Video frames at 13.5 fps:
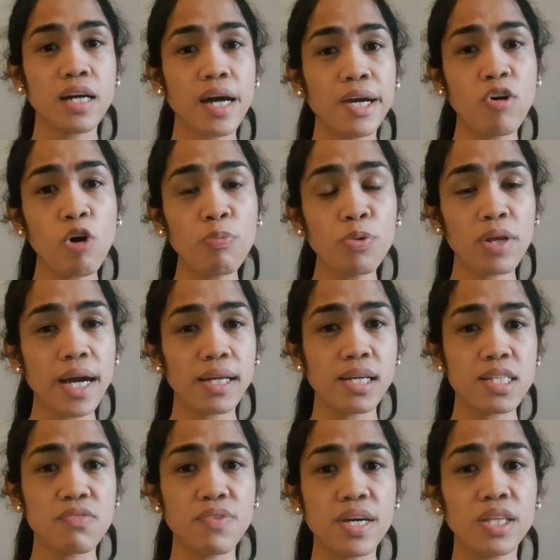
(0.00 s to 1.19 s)
I hope you like
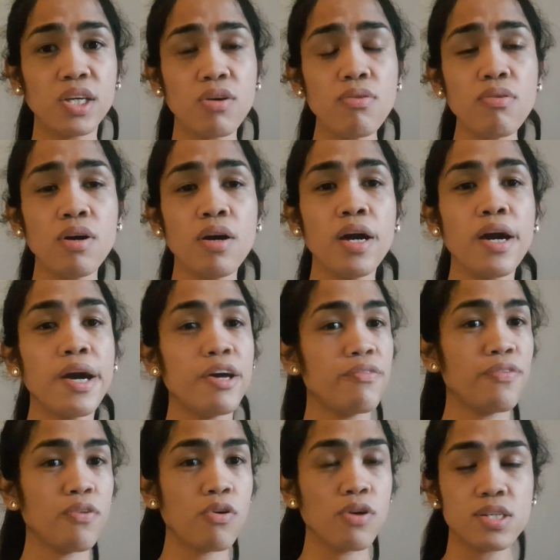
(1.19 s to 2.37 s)
this video. And
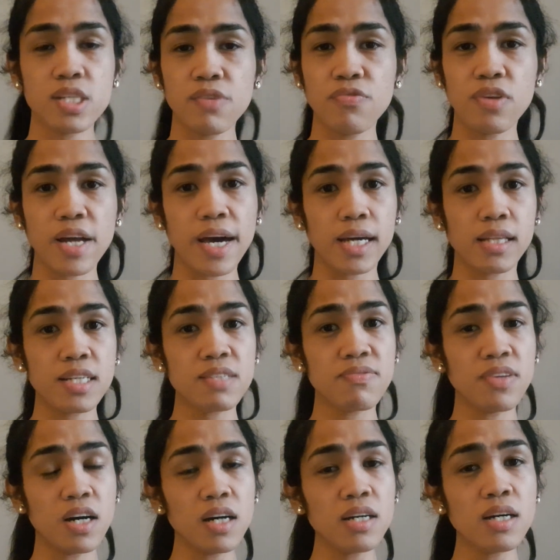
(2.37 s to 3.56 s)
of course, if you like this
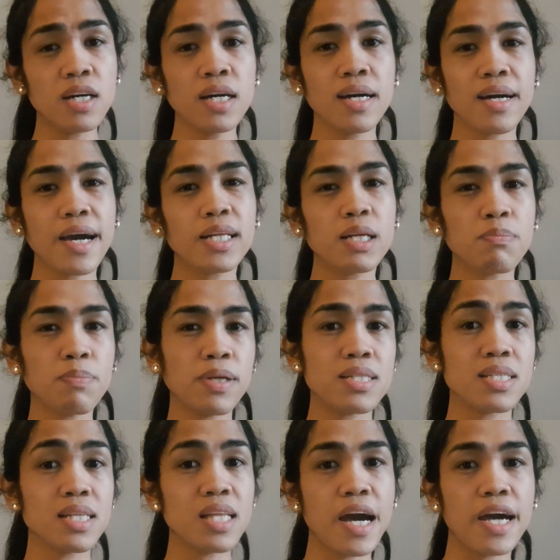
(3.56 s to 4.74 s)
vlog, kindly
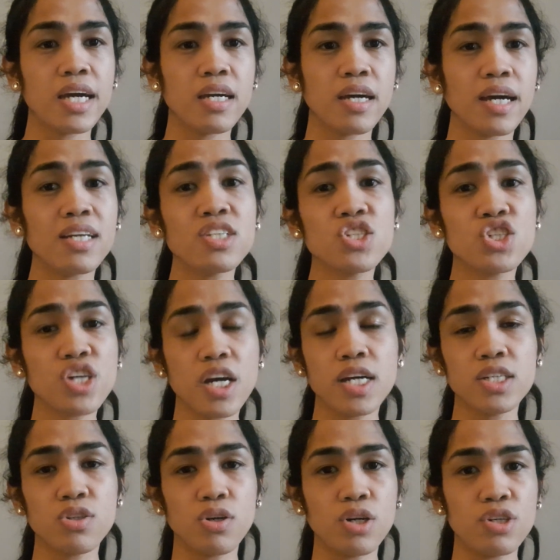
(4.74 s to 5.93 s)
please like and share
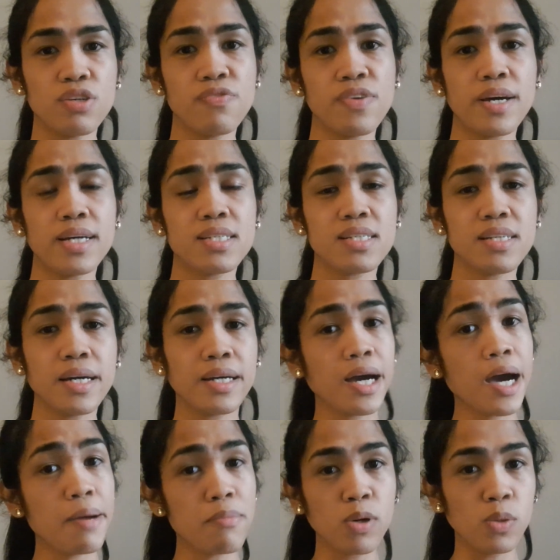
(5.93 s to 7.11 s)
to all your friends. Like
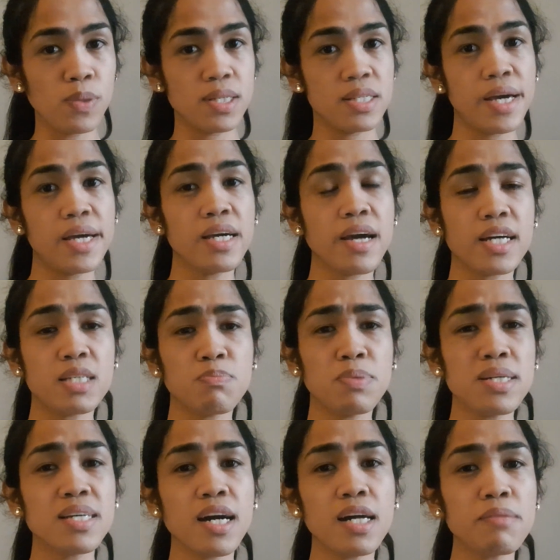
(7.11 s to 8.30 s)
I'm always saying, guys,
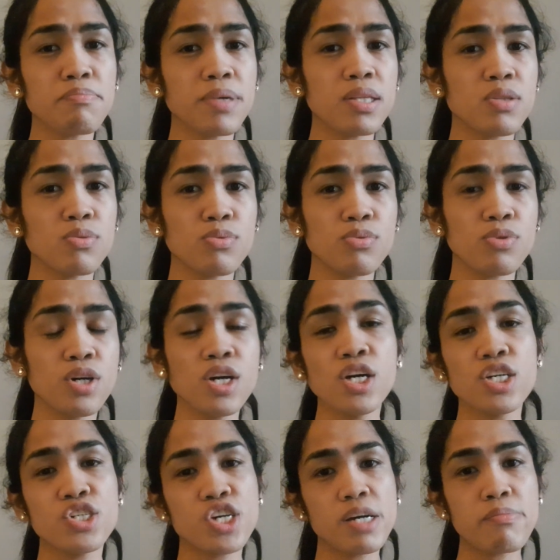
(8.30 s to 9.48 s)
please help me to
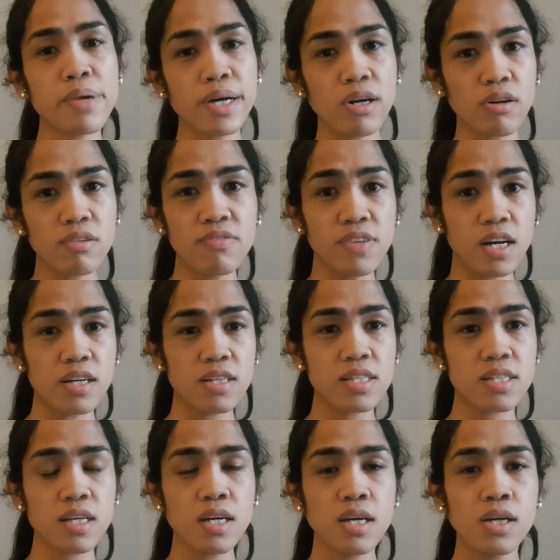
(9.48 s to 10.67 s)
share my old
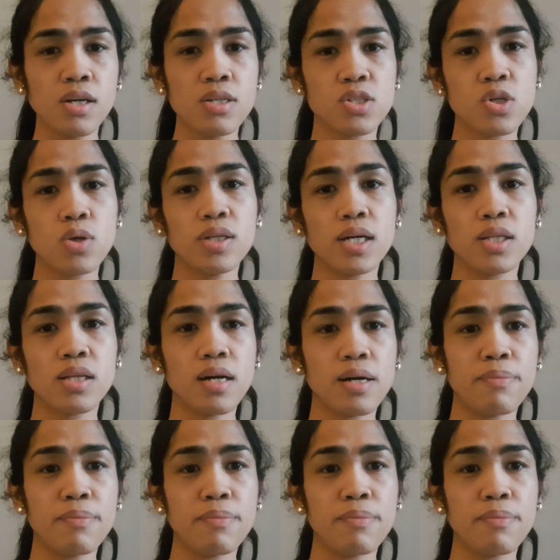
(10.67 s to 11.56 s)
vlogs so that